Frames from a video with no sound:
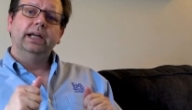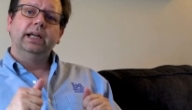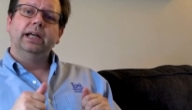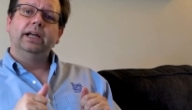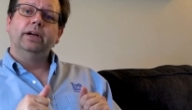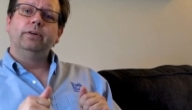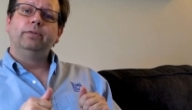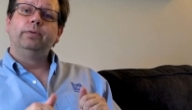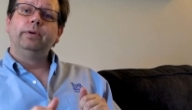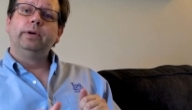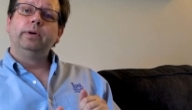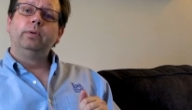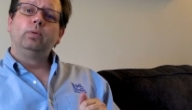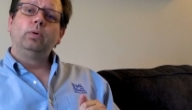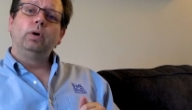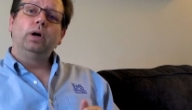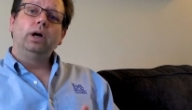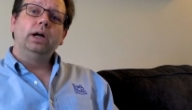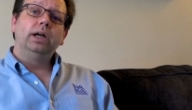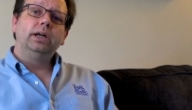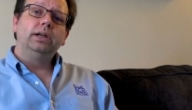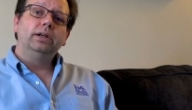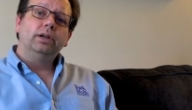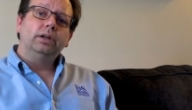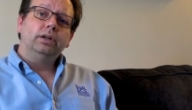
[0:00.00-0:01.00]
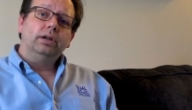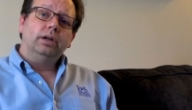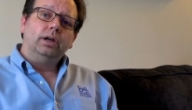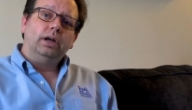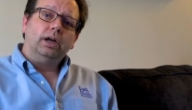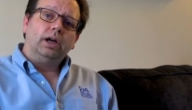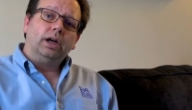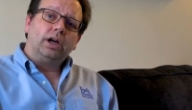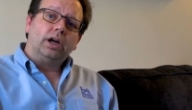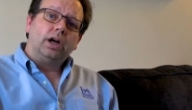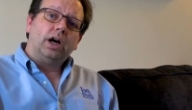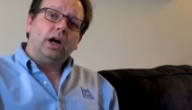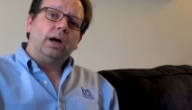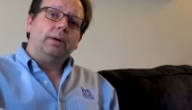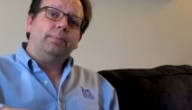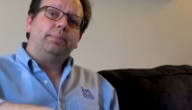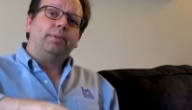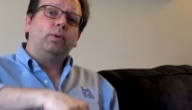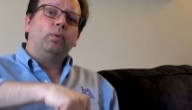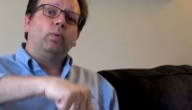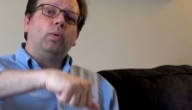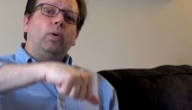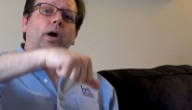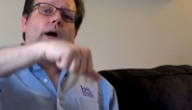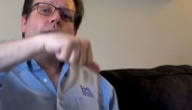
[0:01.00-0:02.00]
If we run a
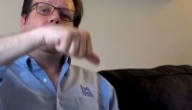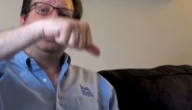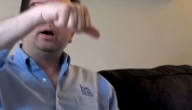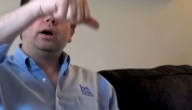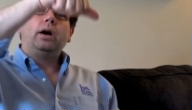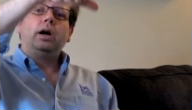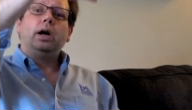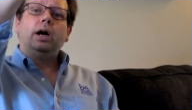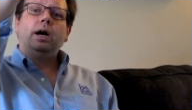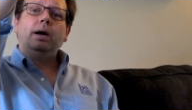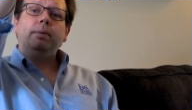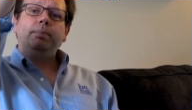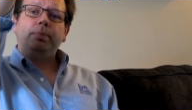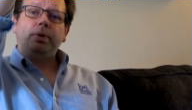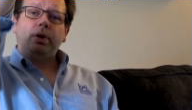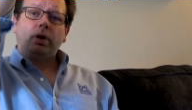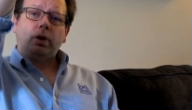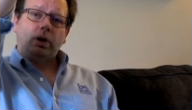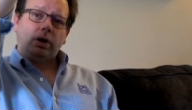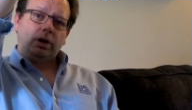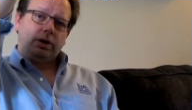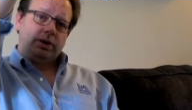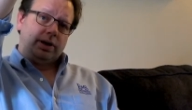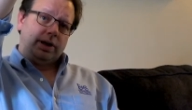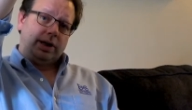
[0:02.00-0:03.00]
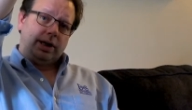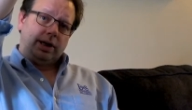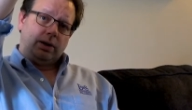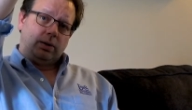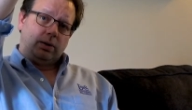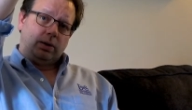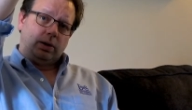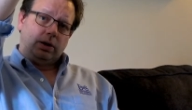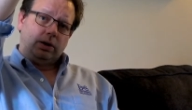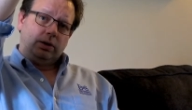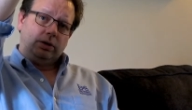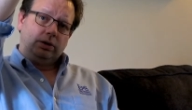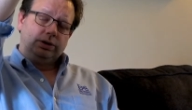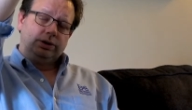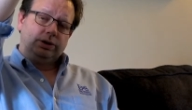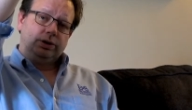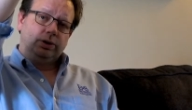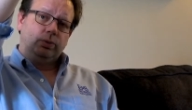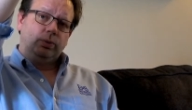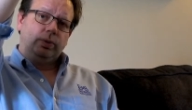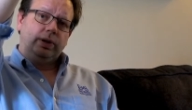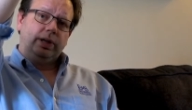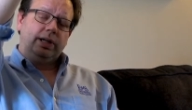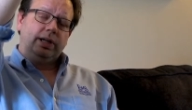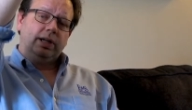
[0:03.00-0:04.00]
copper wire up our tower, so
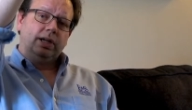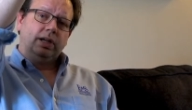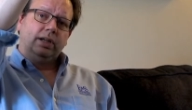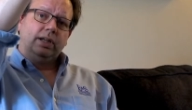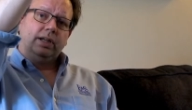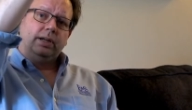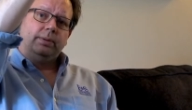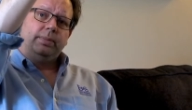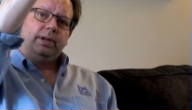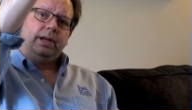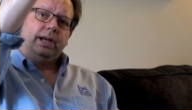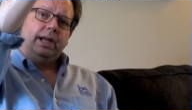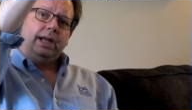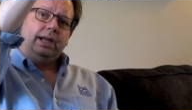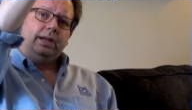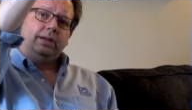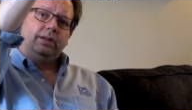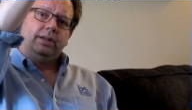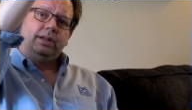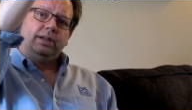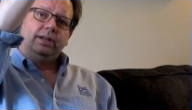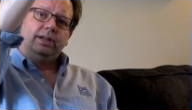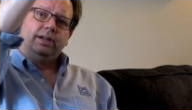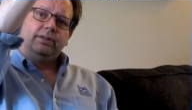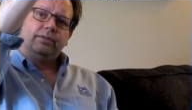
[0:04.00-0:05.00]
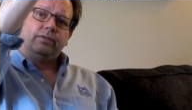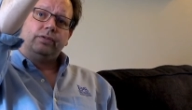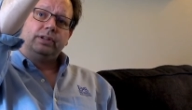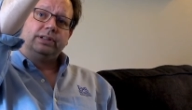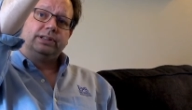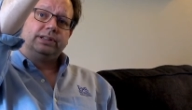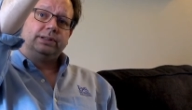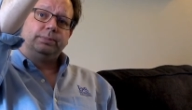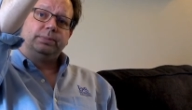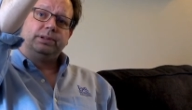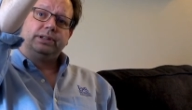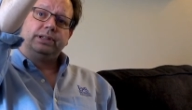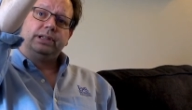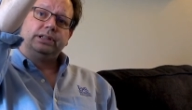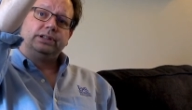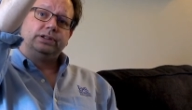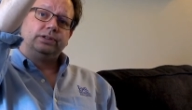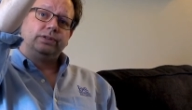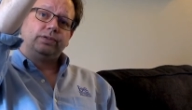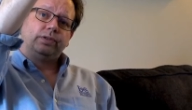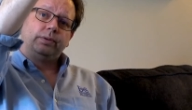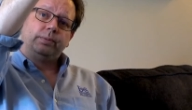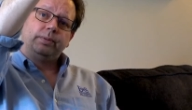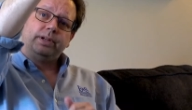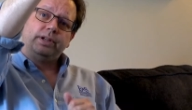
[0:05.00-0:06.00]
we can eliminate the difference in
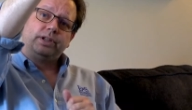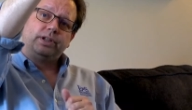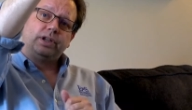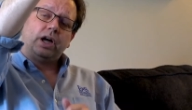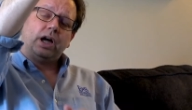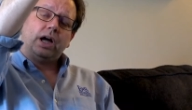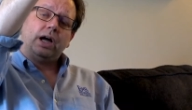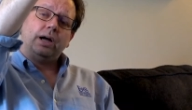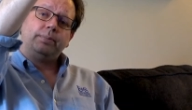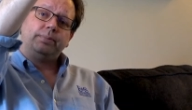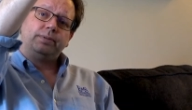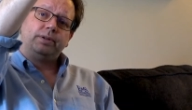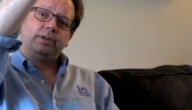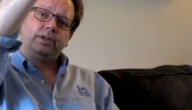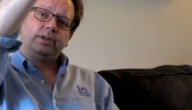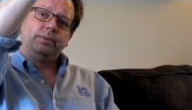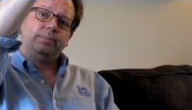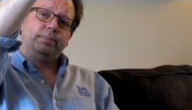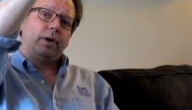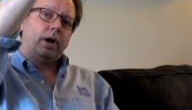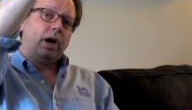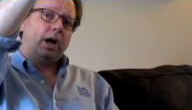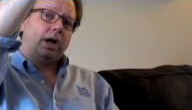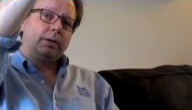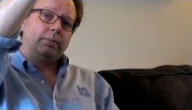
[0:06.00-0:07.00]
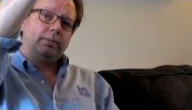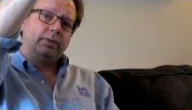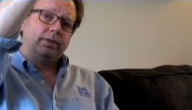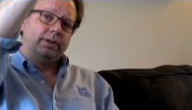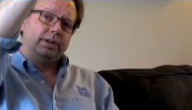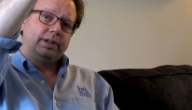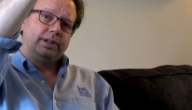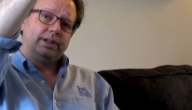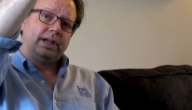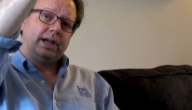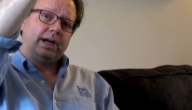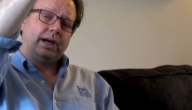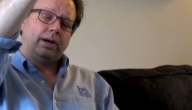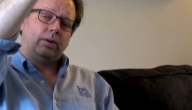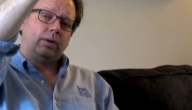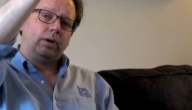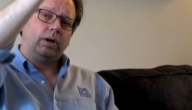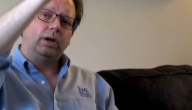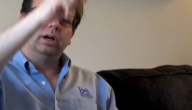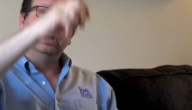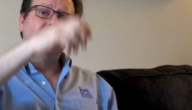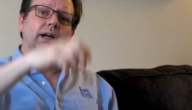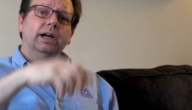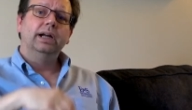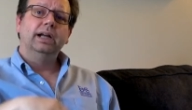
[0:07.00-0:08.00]
potential from the top to the bottom of the
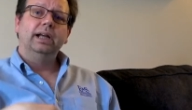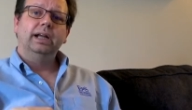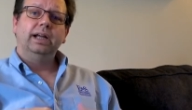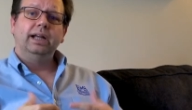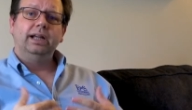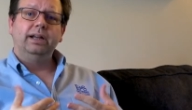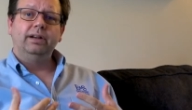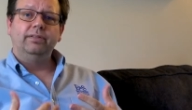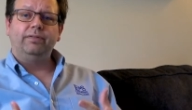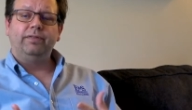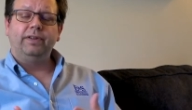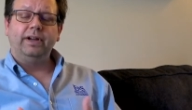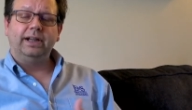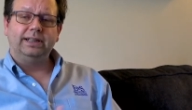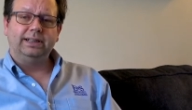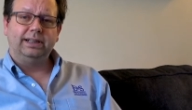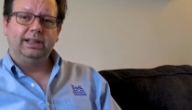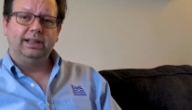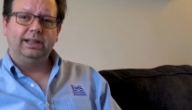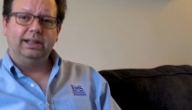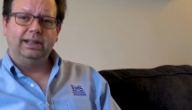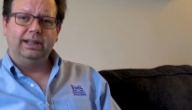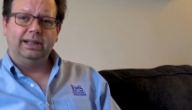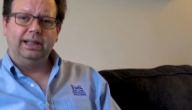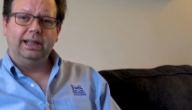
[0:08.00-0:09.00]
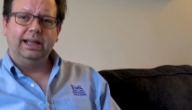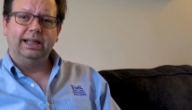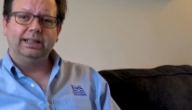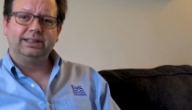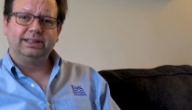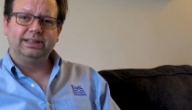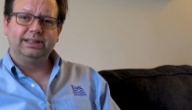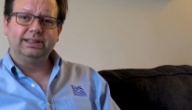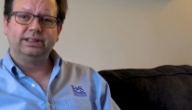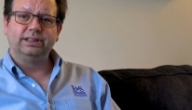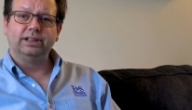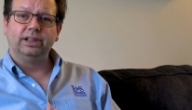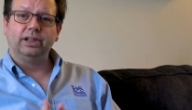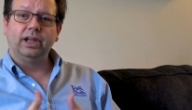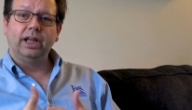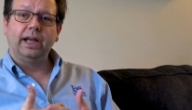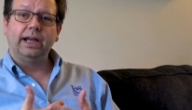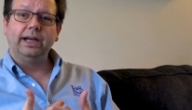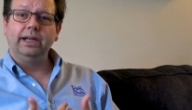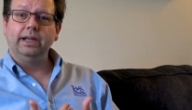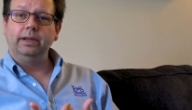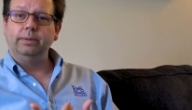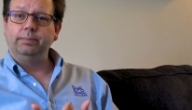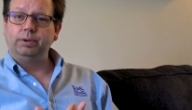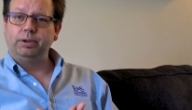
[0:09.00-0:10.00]
tower, in, in essence a
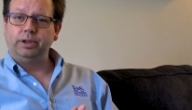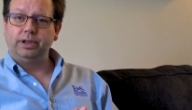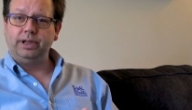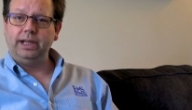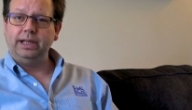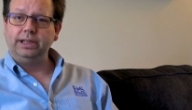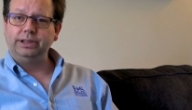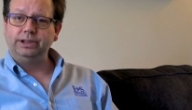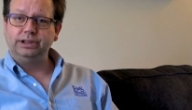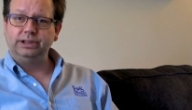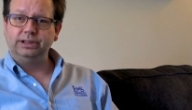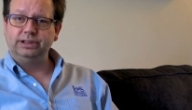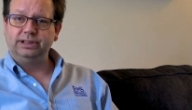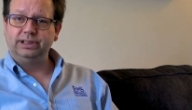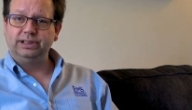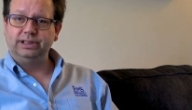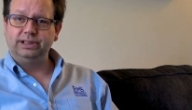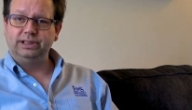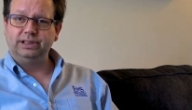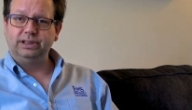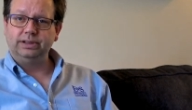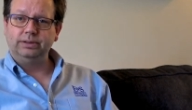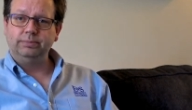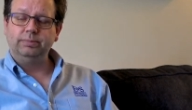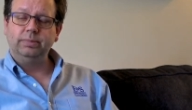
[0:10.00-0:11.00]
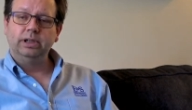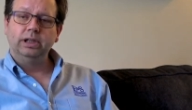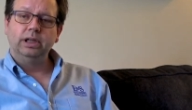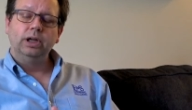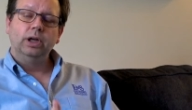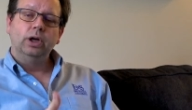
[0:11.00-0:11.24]
lightning protection system,